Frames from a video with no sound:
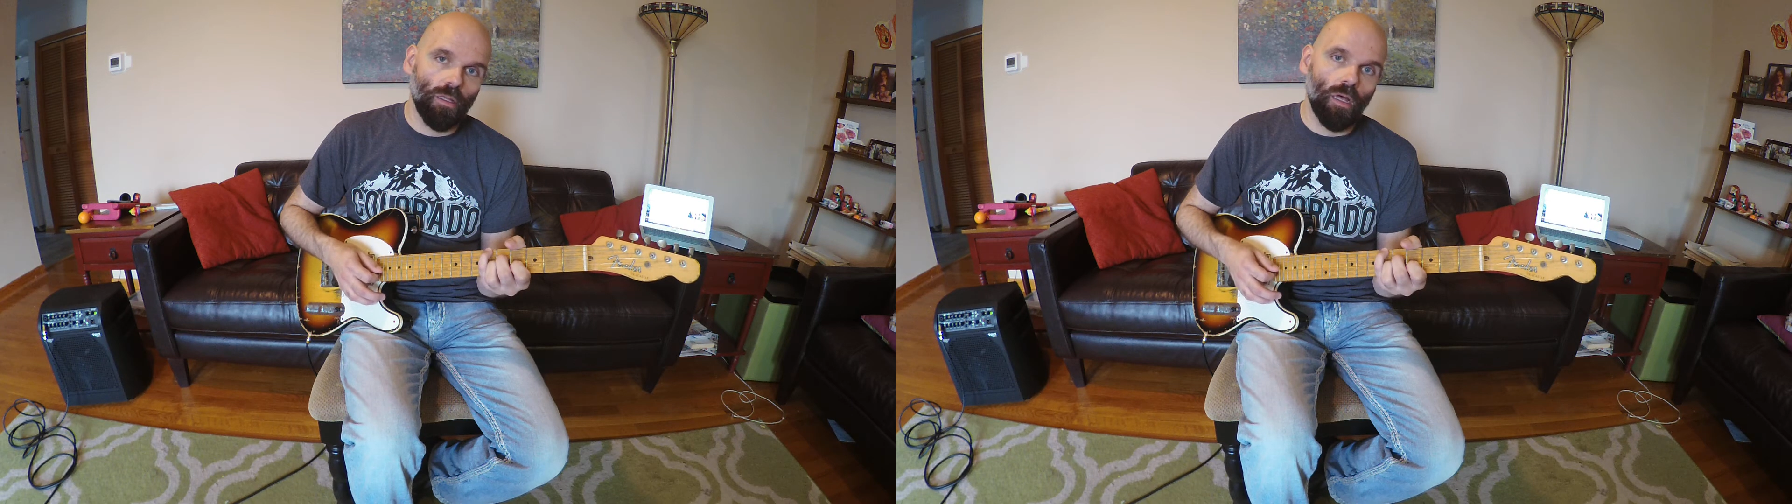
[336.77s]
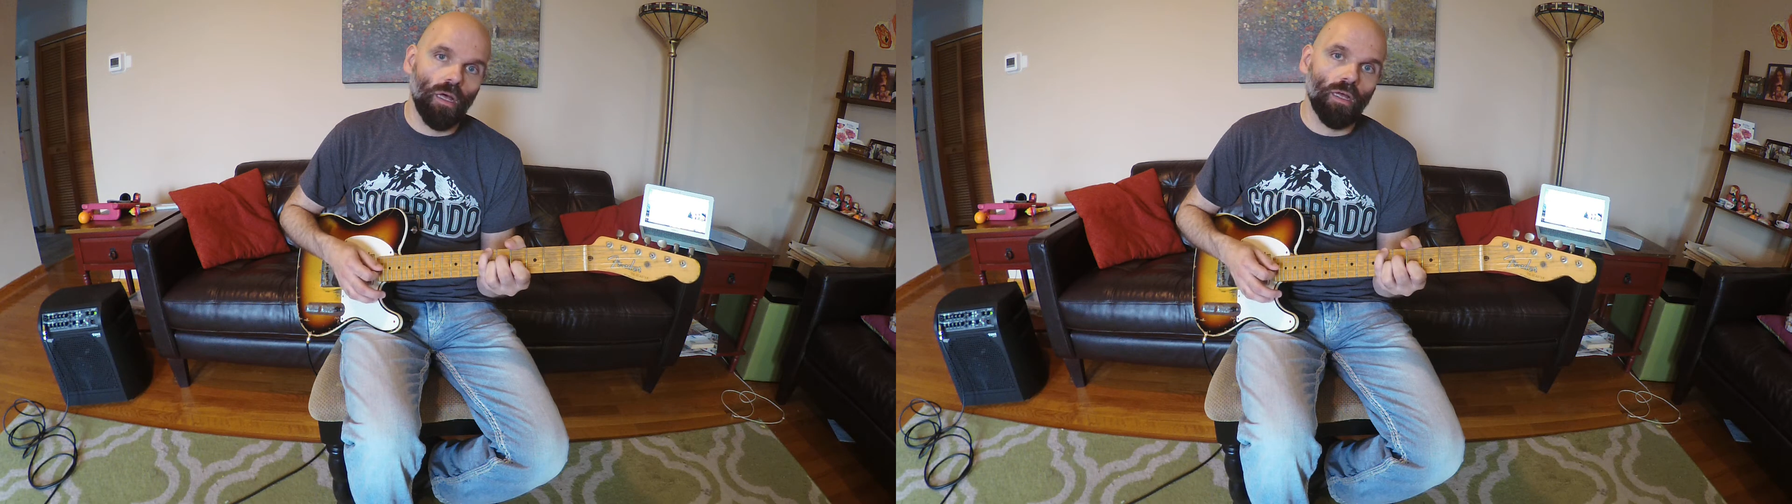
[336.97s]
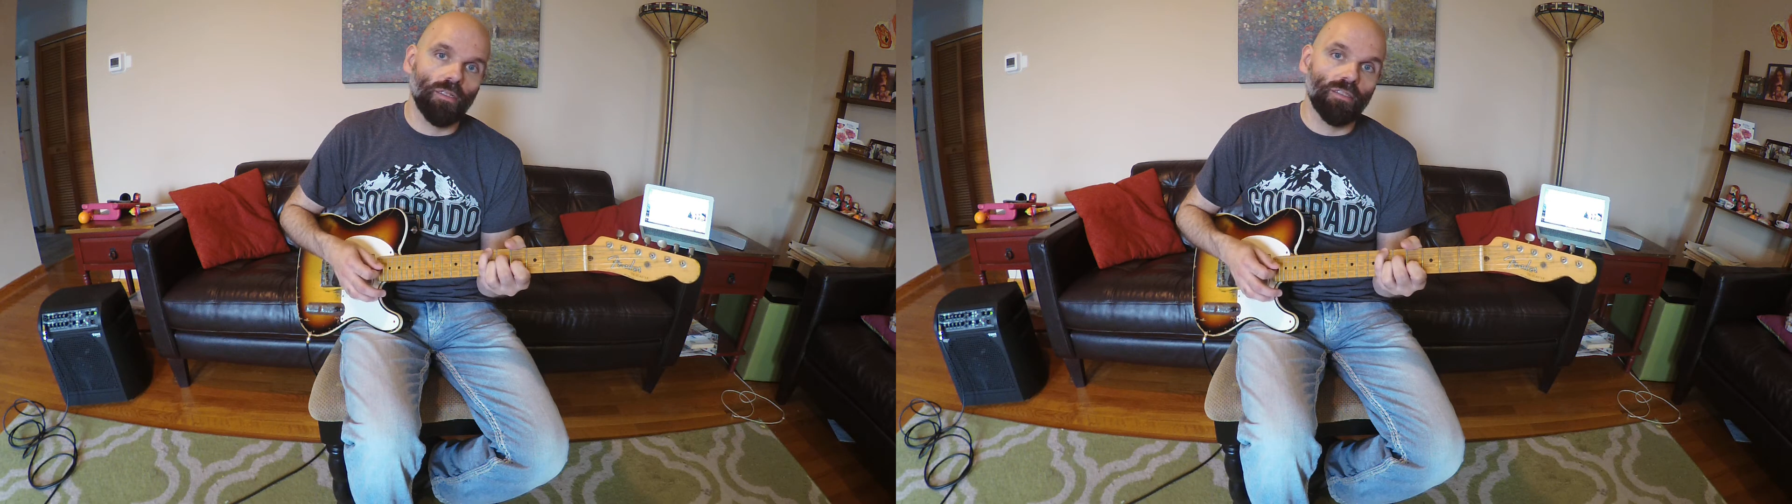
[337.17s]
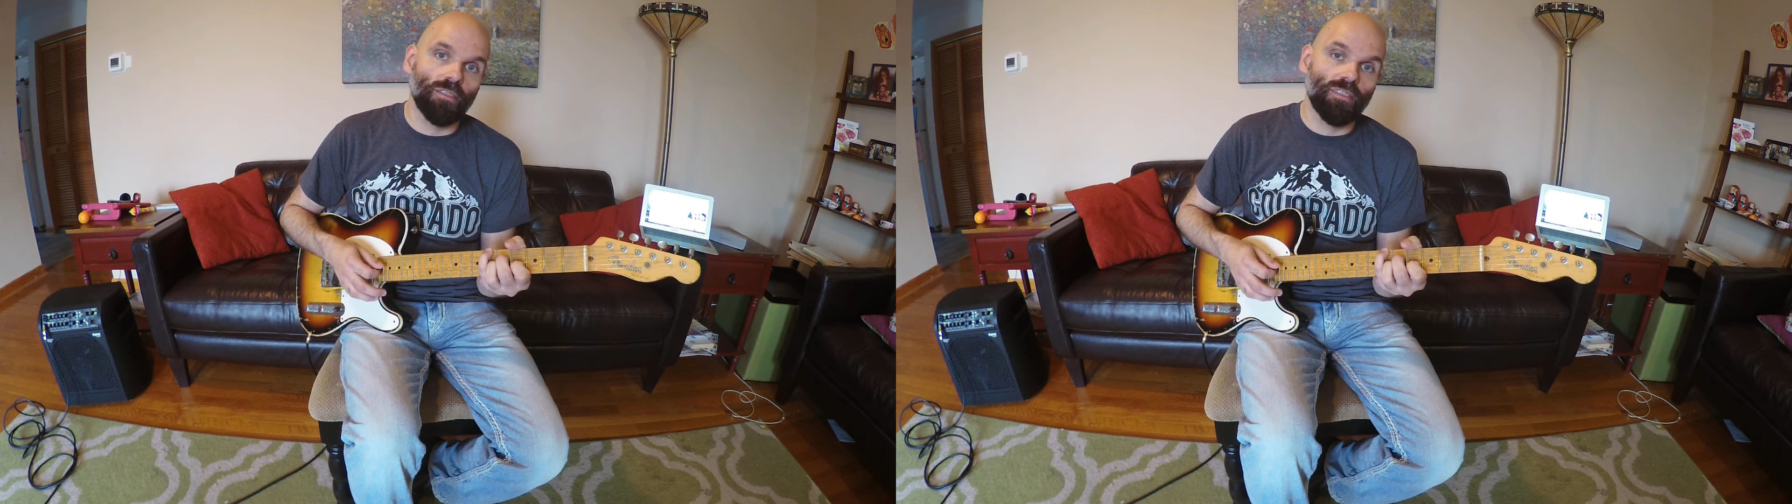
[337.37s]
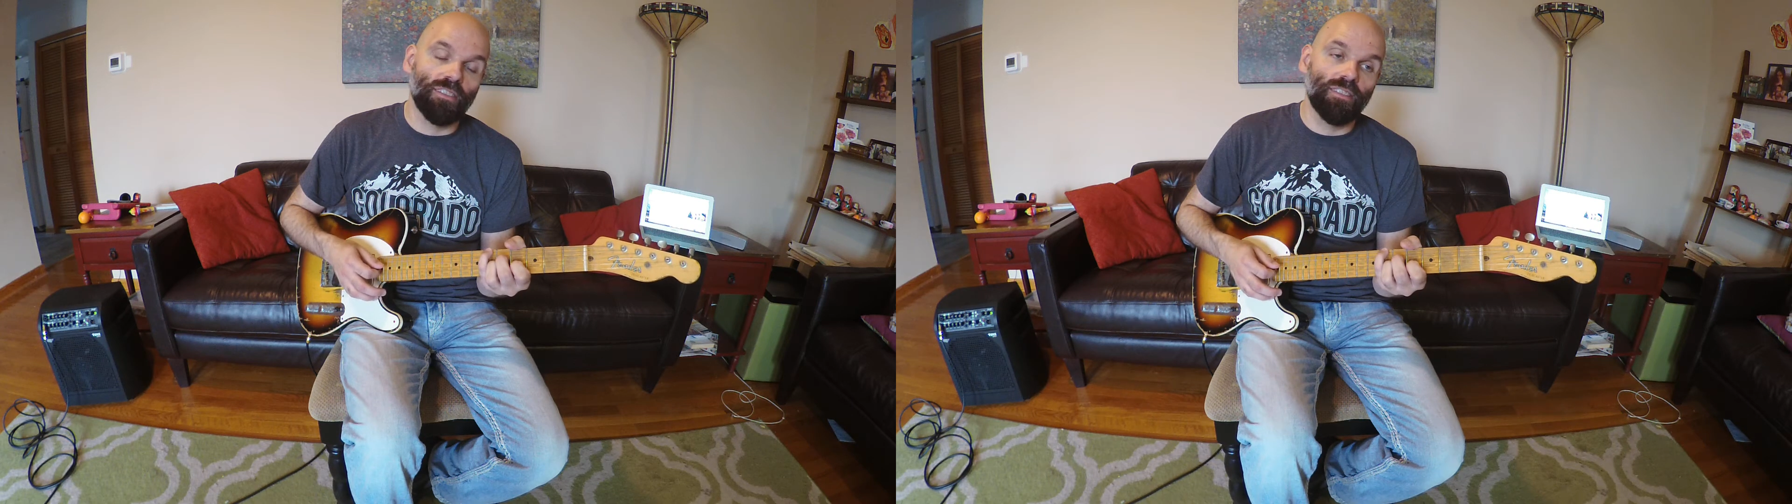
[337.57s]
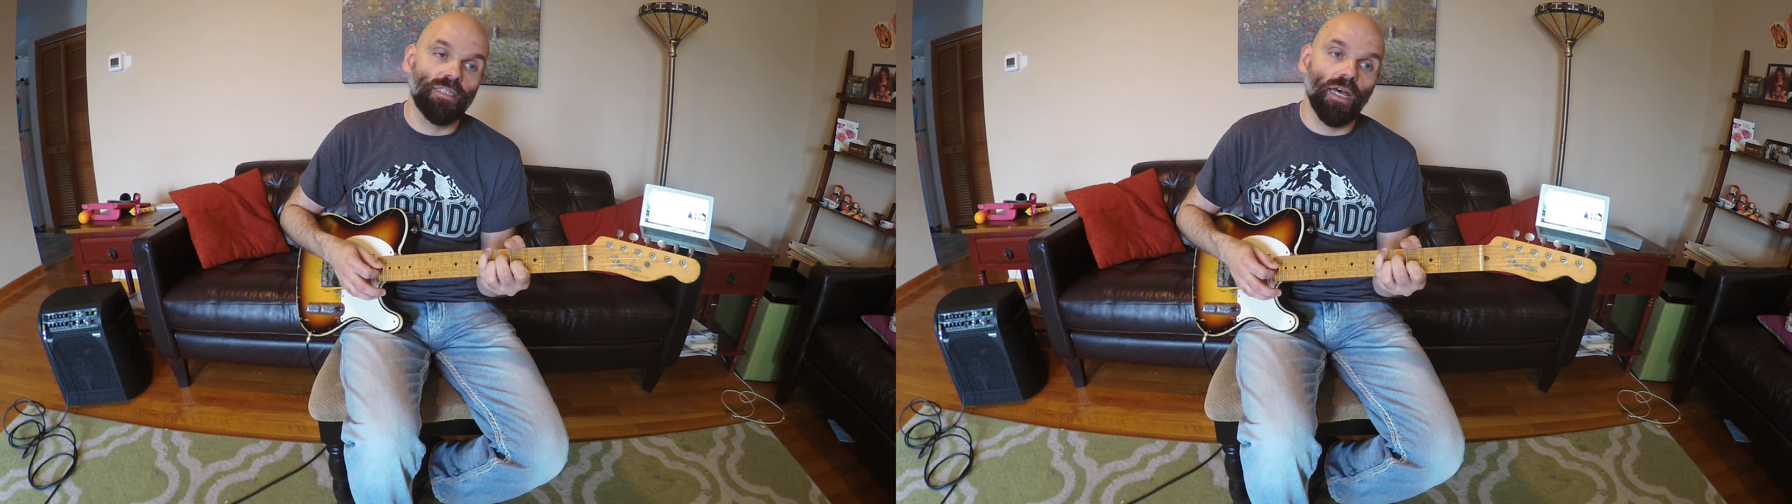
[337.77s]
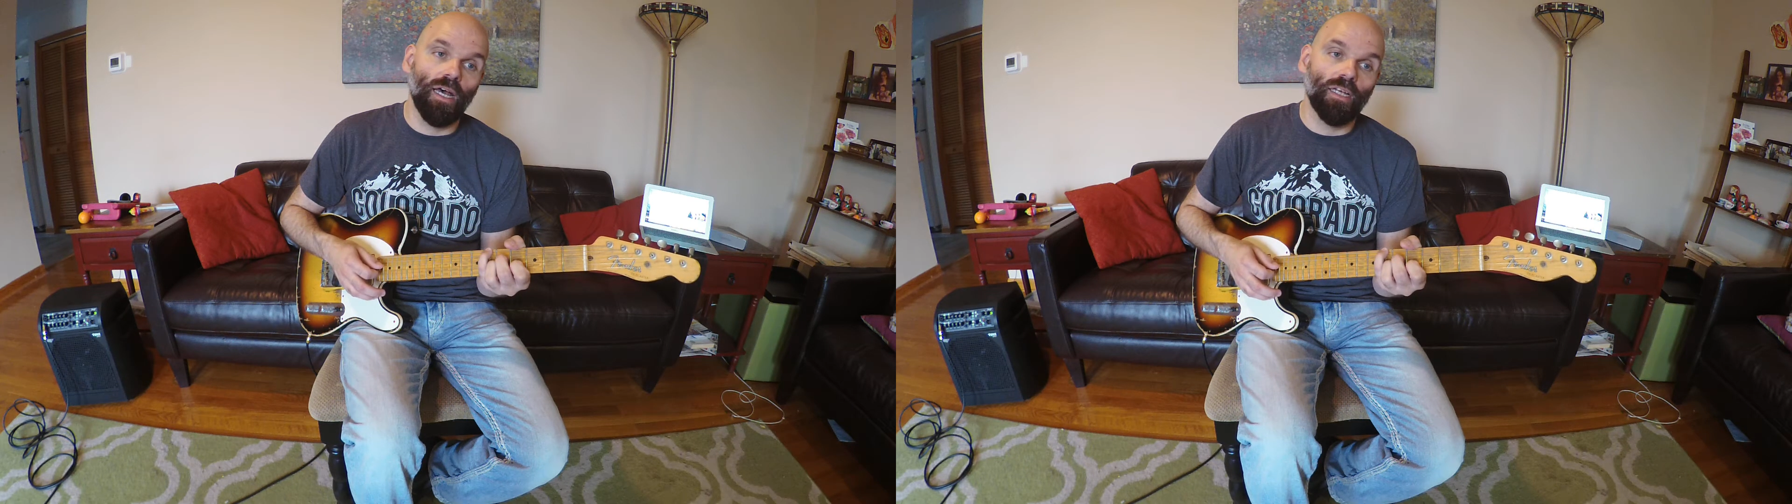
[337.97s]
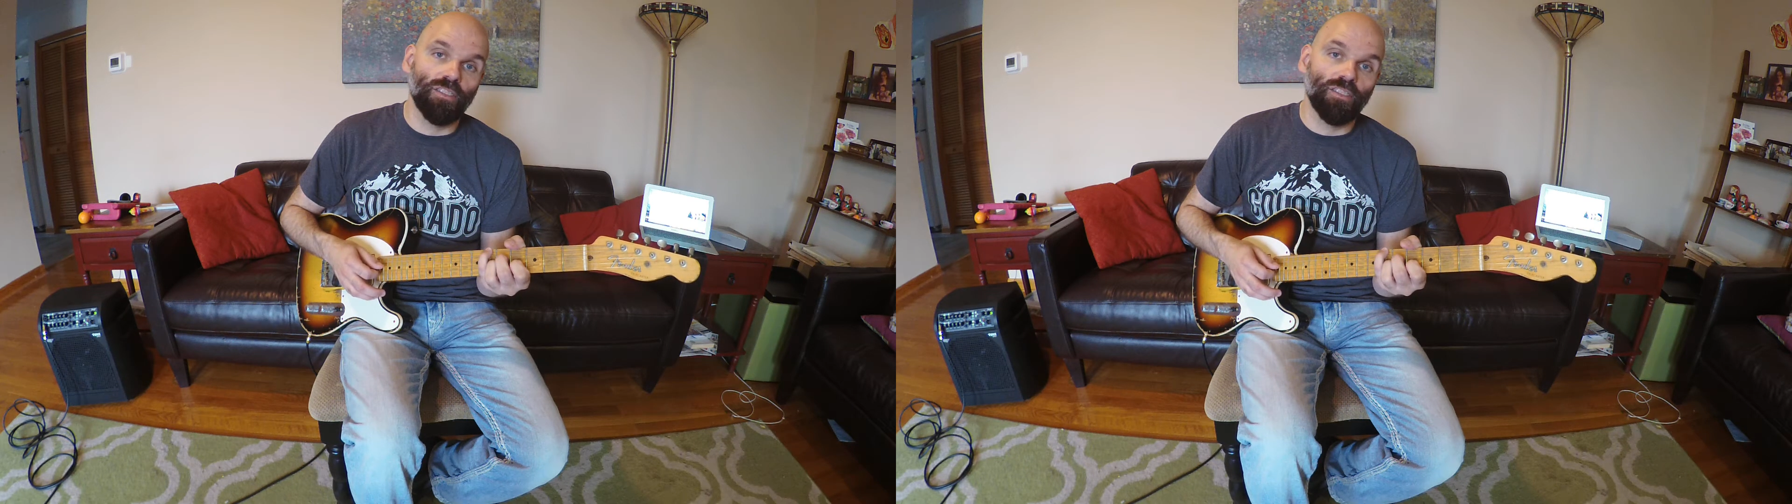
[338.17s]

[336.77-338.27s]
uh, uh,